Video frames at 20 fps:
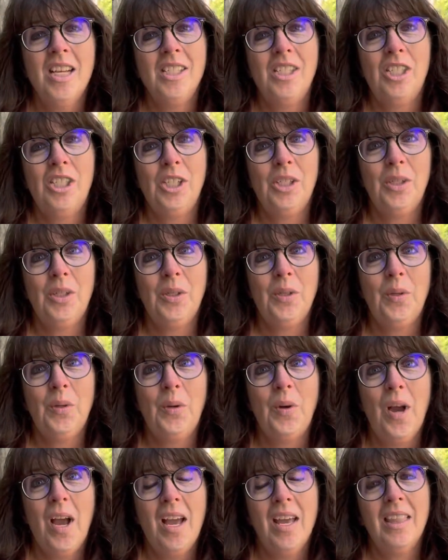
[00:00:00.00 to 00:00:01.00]

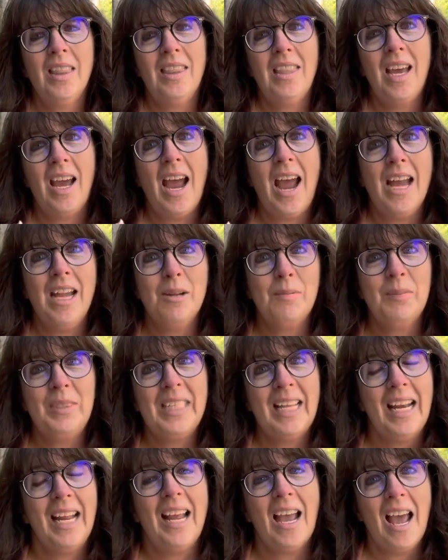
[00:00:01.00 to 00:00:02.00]
to the items
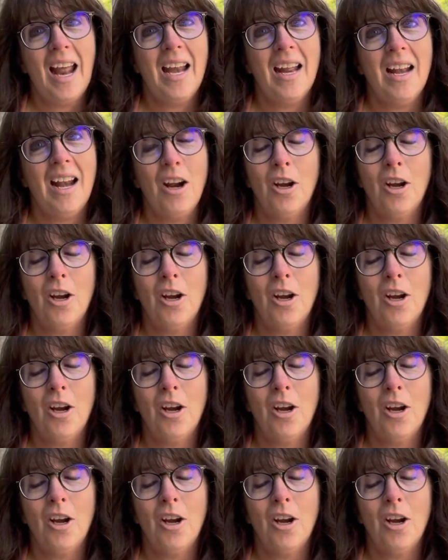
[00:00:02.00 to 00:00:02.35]
that I got at